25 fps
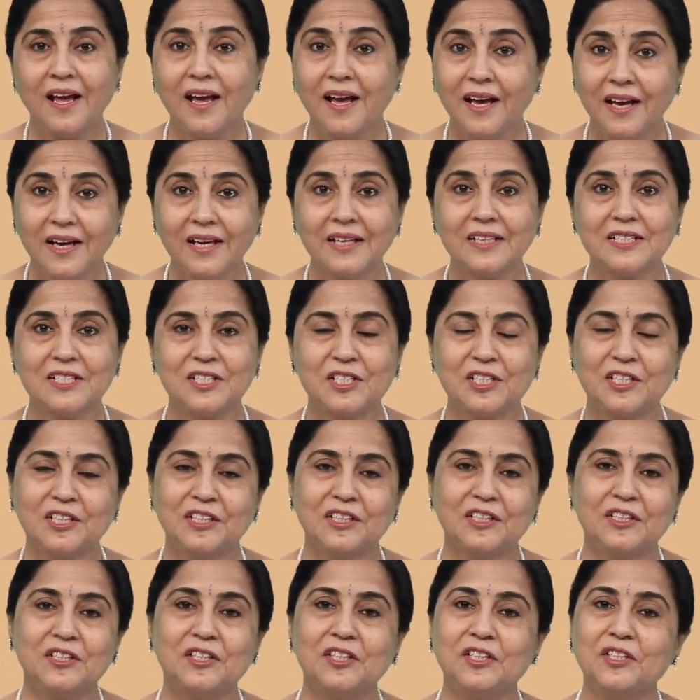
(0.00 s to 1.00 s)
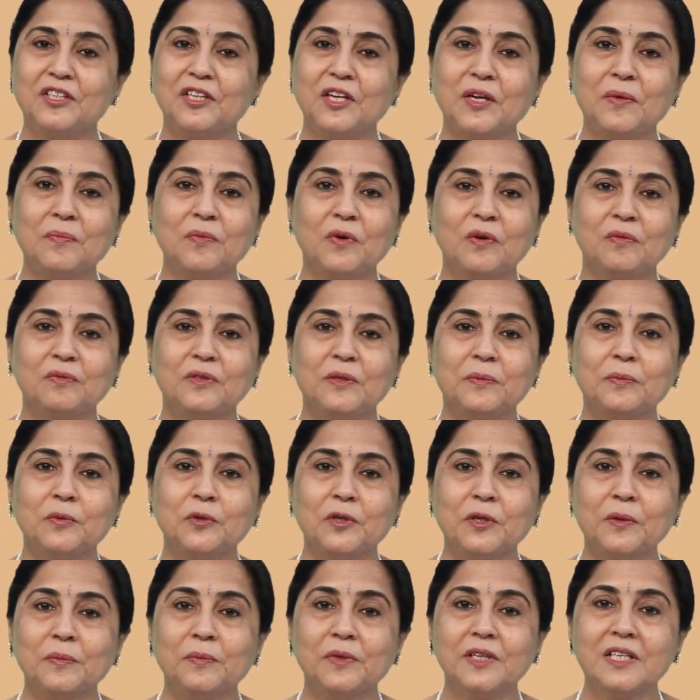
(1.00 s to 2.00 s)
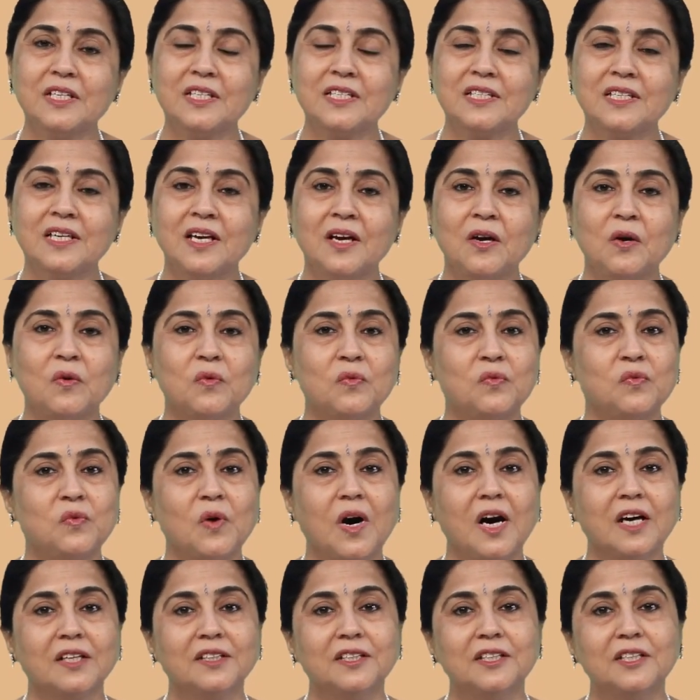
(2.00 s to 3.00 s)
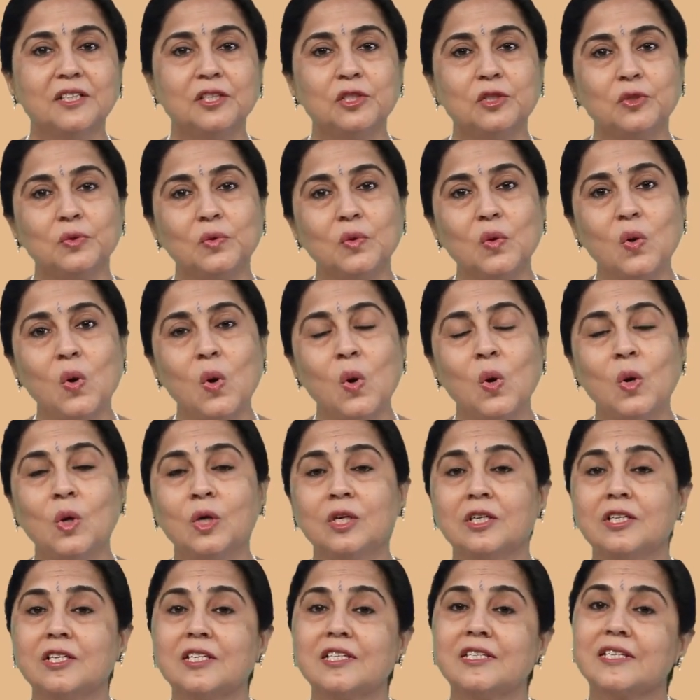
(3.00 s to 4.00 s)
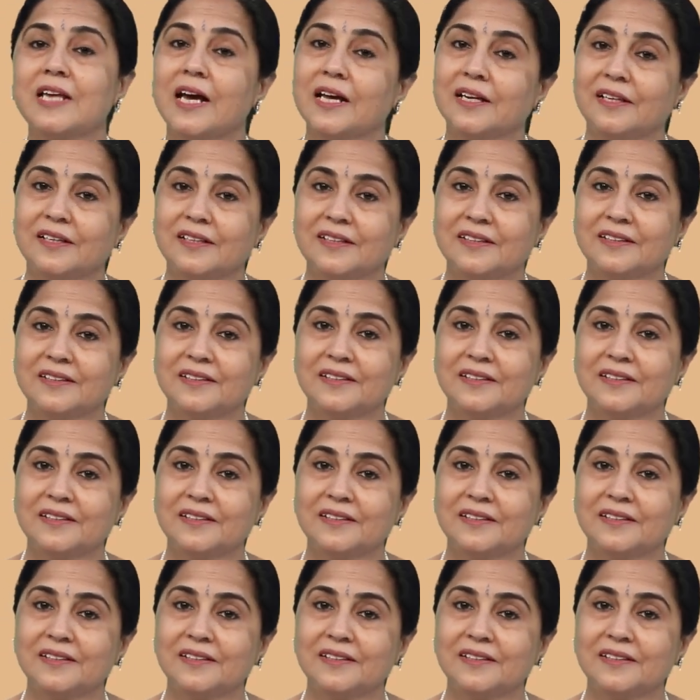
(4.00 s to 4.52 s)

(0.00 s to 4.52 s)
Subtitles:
and the name of the poem is Father to Son.